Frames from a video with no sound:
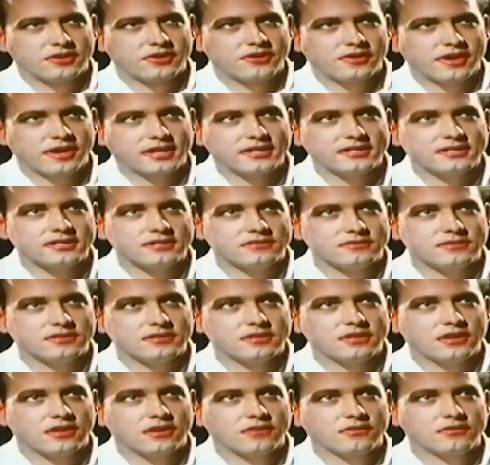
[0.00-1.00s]
creative,
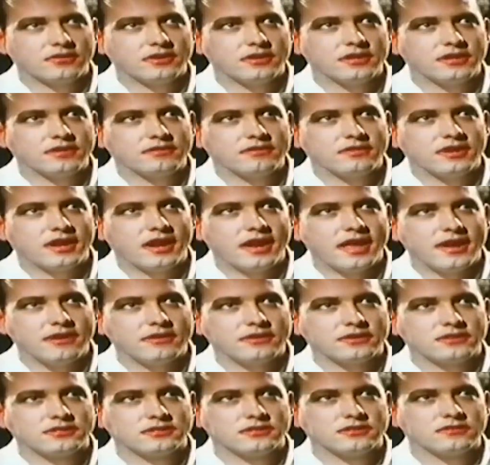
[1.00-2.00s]
you can't really
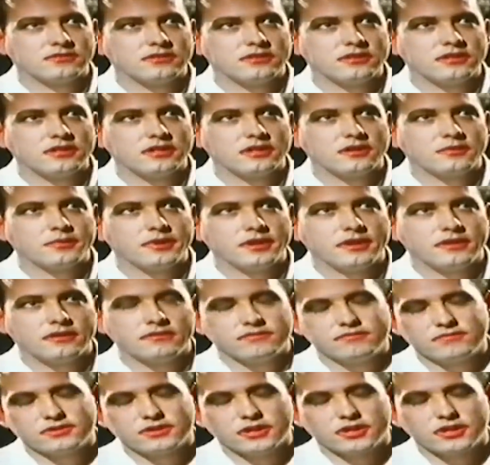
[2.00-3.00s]
allow yourself to think about
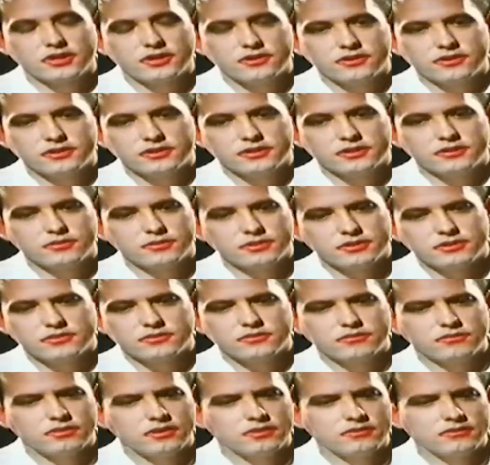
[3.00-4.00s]
security, which
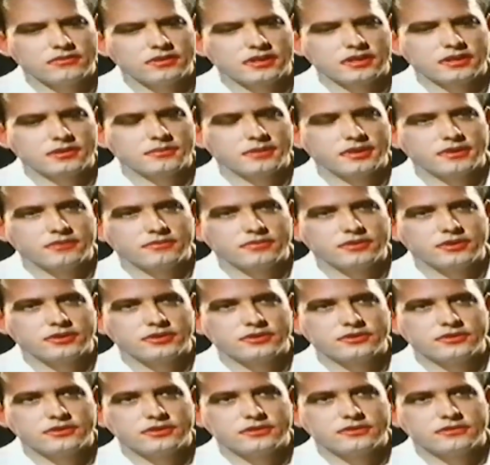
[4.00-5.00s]
is all thinking about the
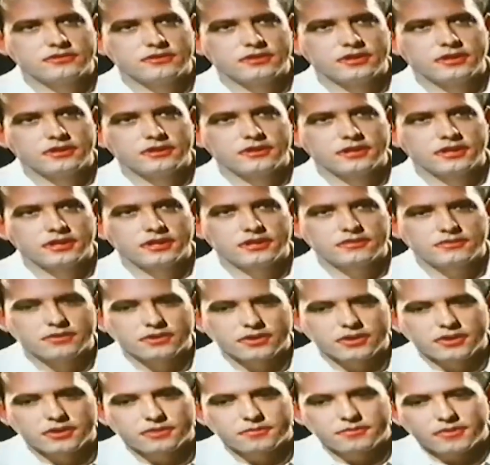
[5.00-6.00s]
future is, really. Thinking if
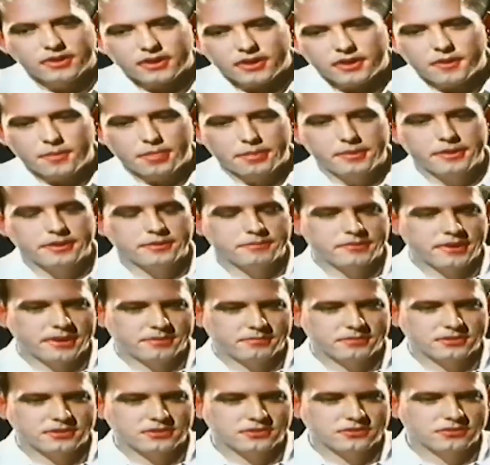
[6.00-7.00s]
you're going to be in a
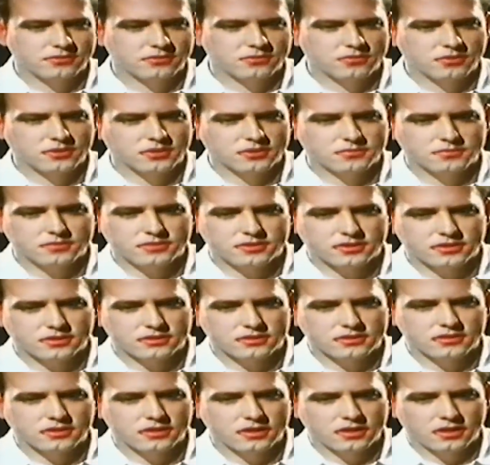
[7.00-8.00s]
better position or a worse
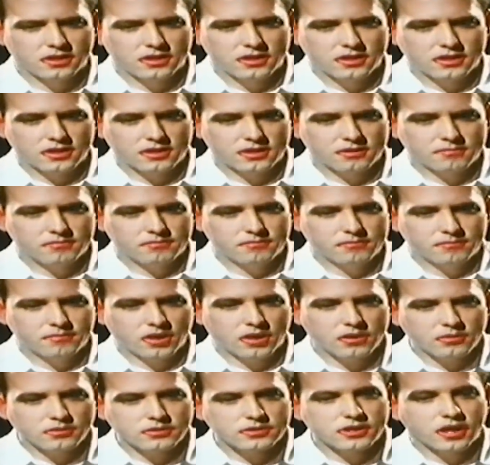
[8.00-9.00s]
position. I
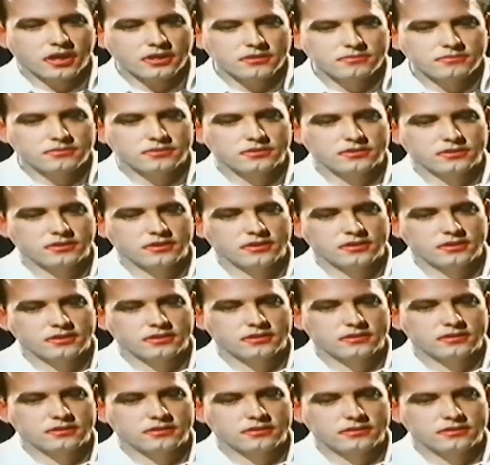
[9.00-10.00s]
always hoped that
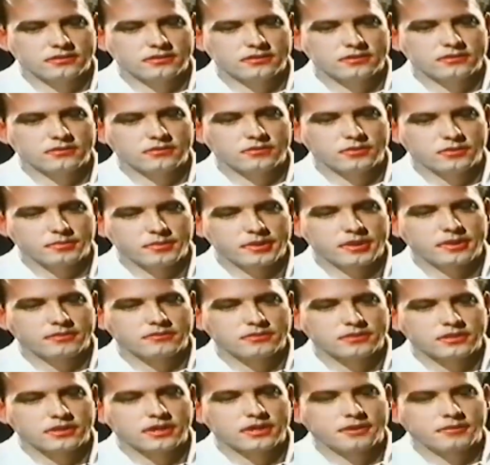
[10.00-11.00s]
we'd be
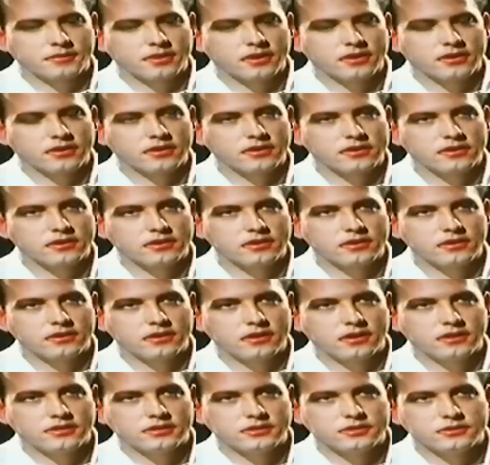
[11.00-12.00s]
able to keep going
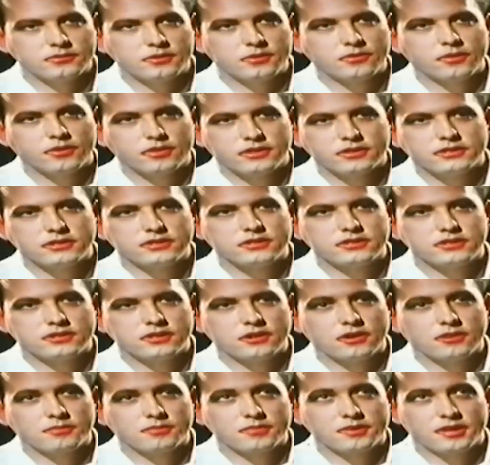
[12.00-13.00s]
until we wanted to
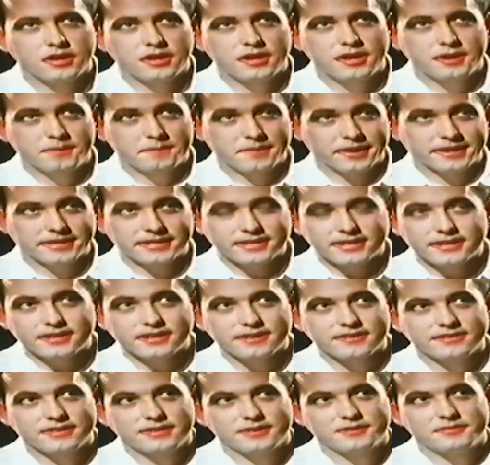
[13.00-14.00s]
stop, but I didn't
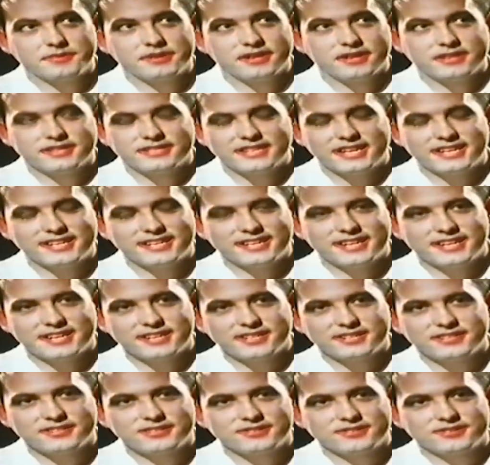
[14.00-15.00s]
know if that would be like 10
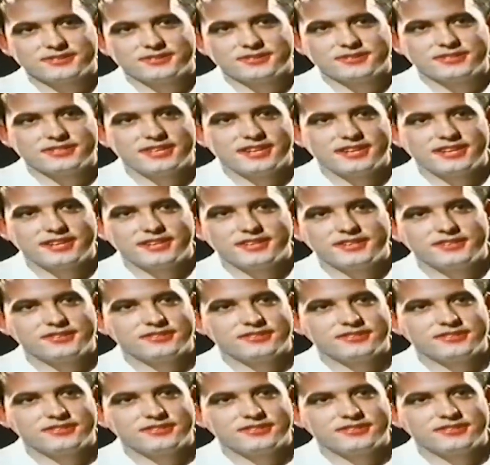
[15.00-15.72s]
days or 10